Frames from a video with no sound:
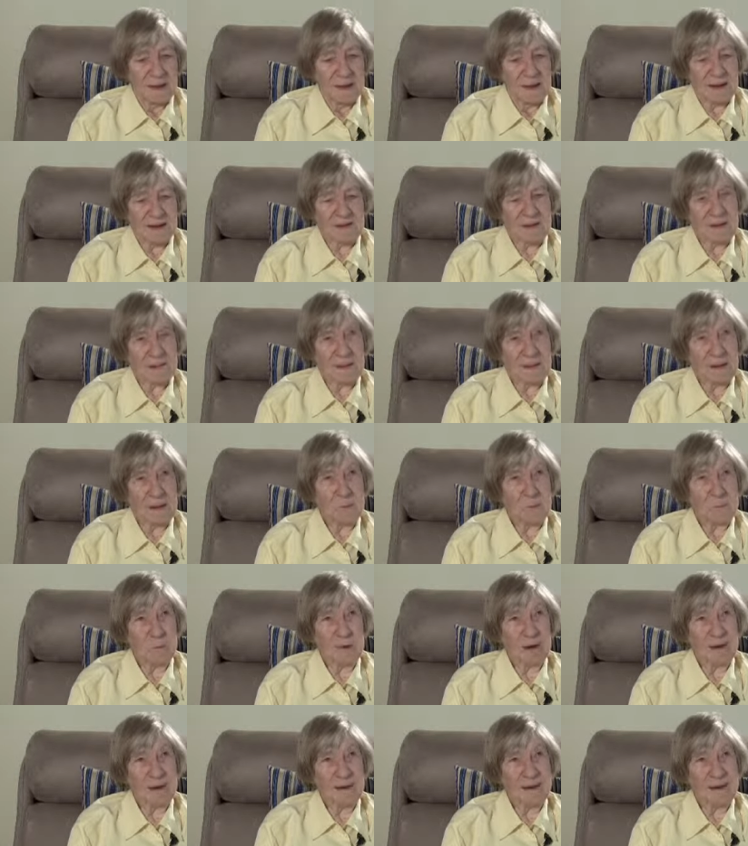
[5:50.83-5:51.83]

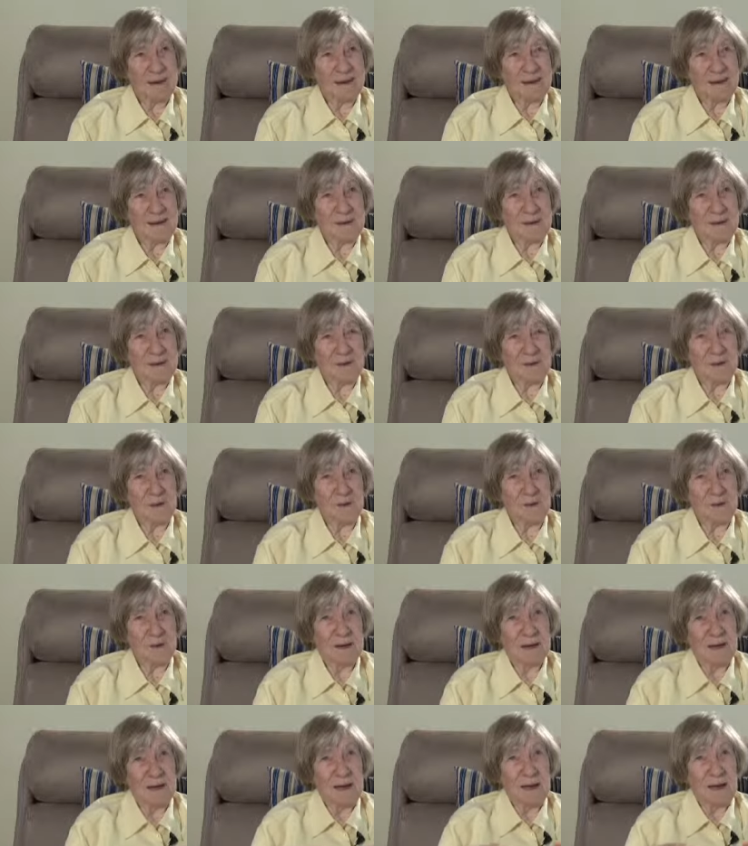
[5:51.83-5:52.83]
Except when you get
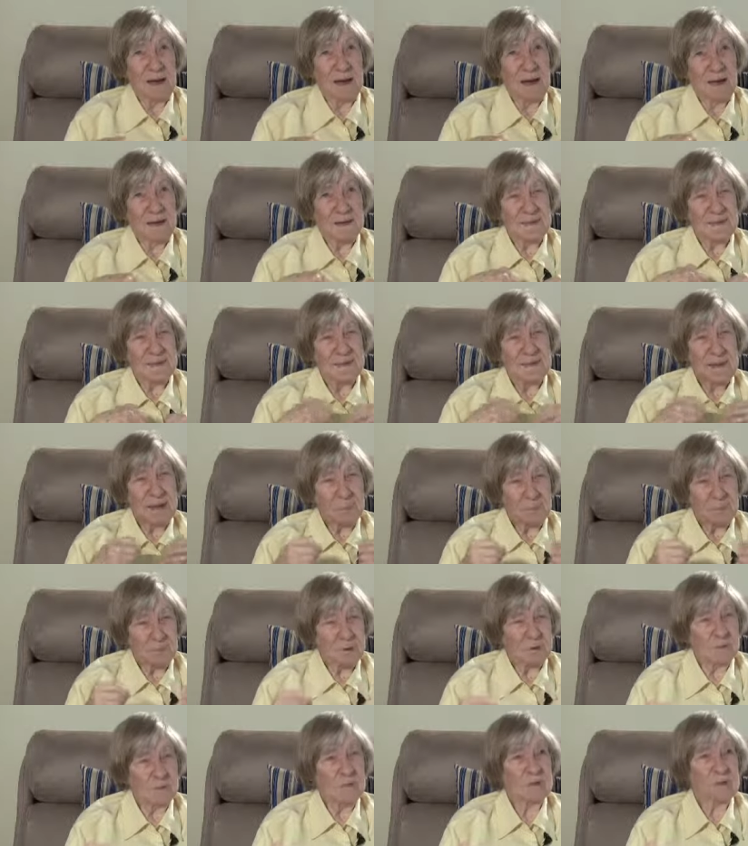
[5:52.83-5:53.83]
into a
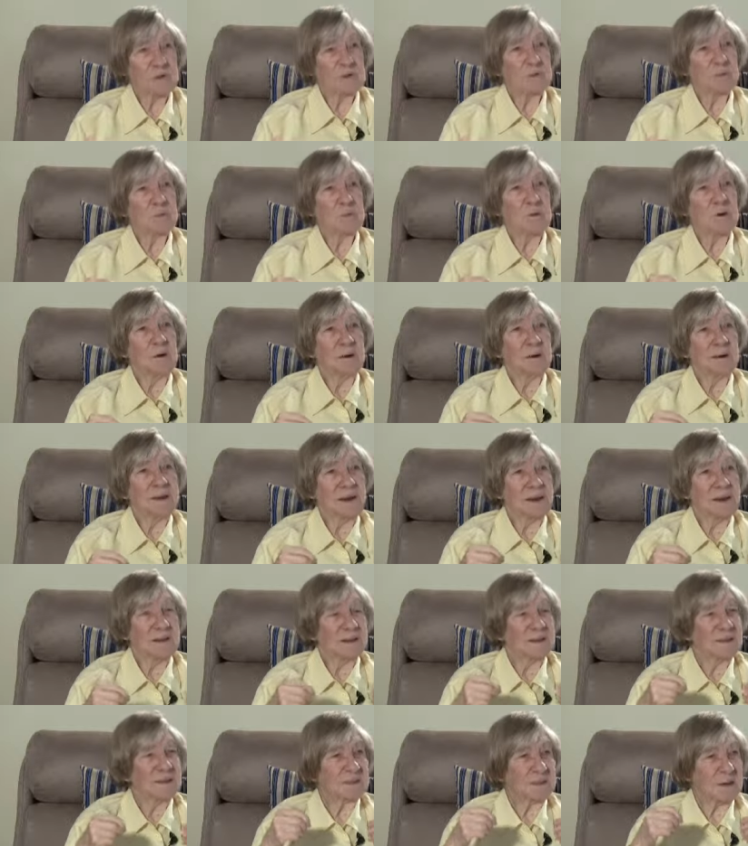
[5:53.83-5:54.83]
depth of the Spirit
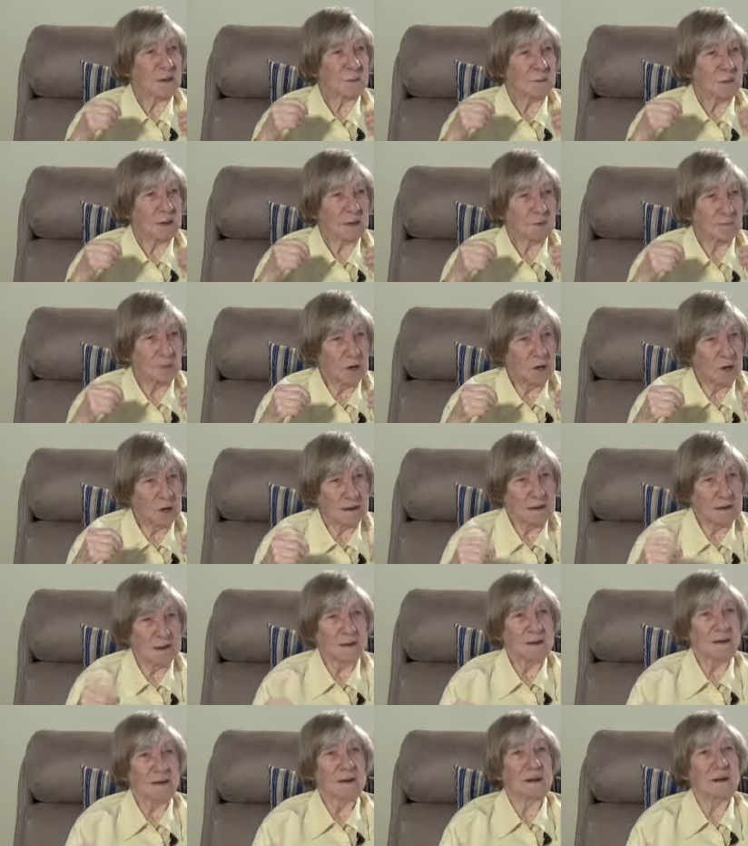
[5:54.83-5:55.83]
and there's something
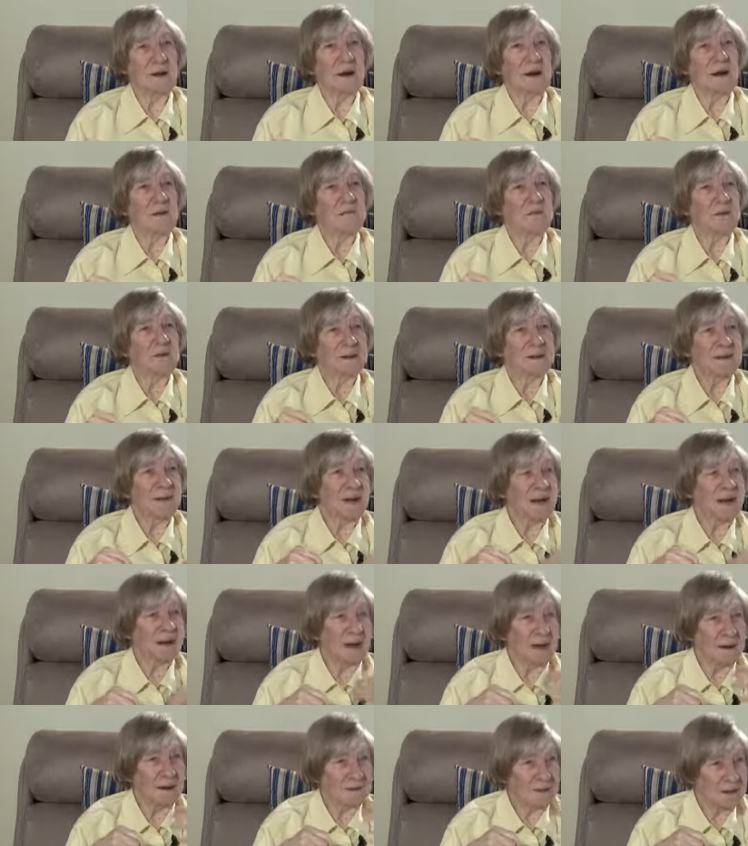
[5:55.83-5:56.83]
working in your life, and
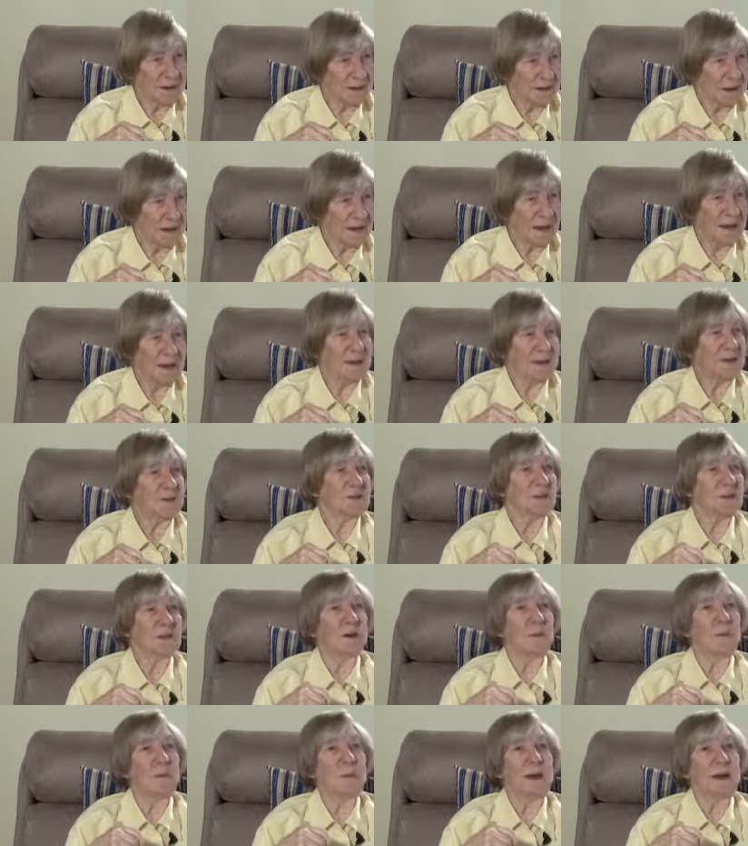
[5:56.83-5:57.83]
day after day as
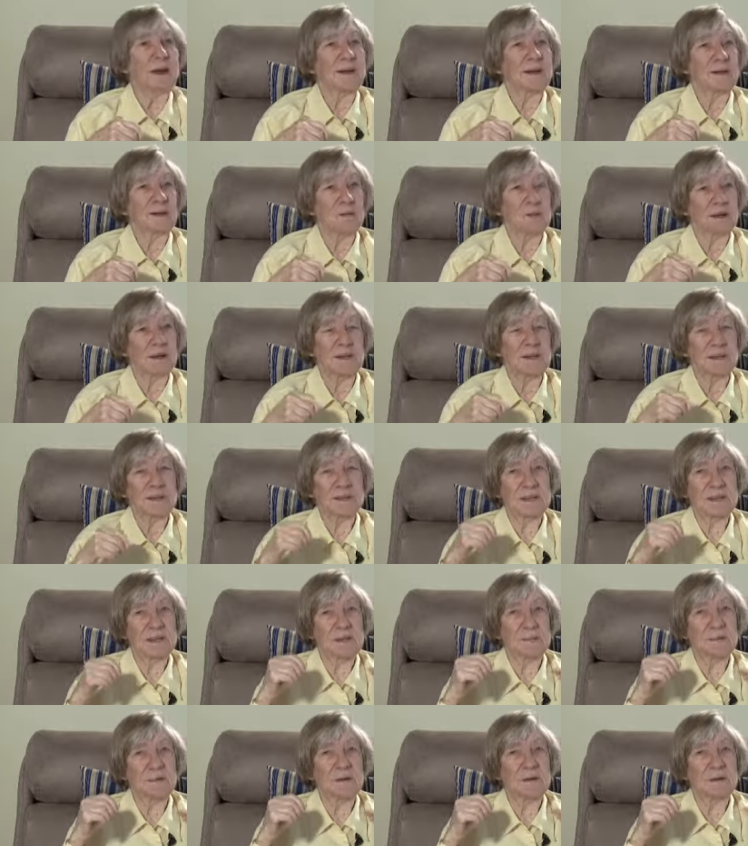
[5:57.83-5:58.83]
you go back to it, you
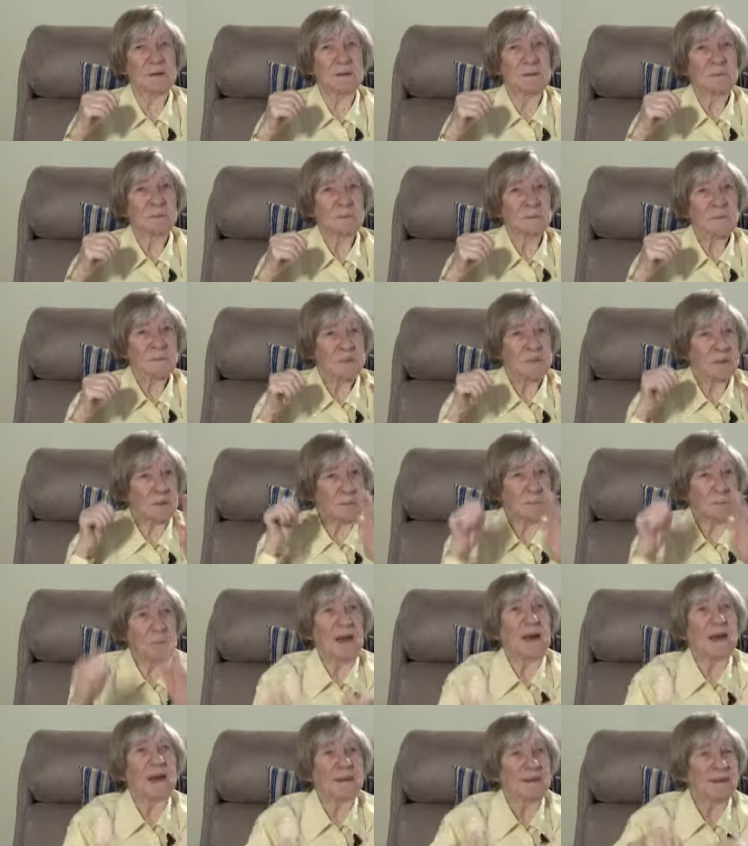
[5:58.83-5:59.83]
seem to go
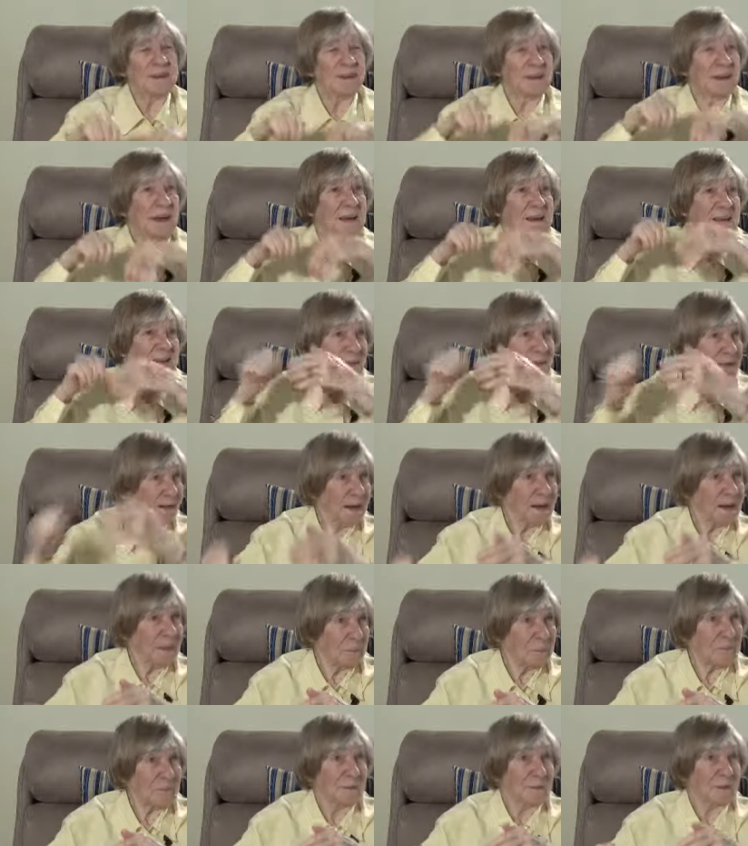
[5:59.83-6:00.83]
back to that
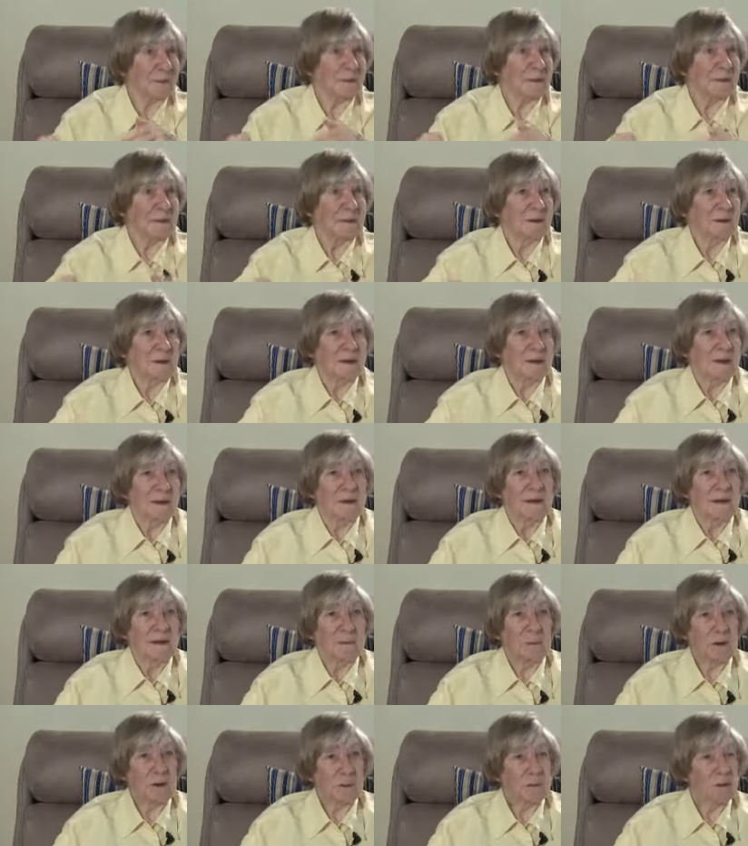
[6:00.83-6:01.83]
depth.
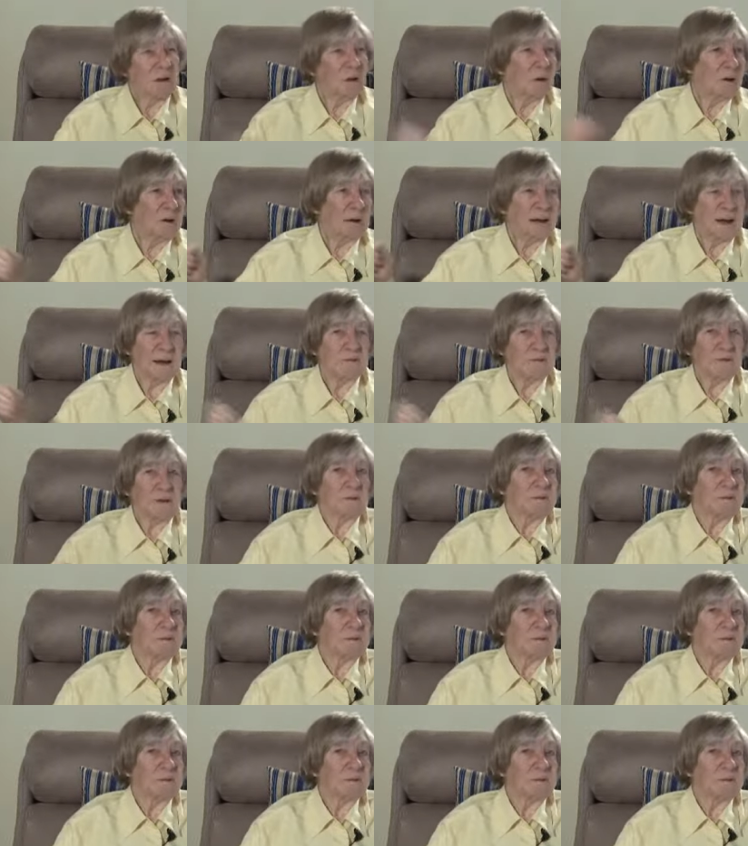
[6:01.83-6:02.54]
But we all have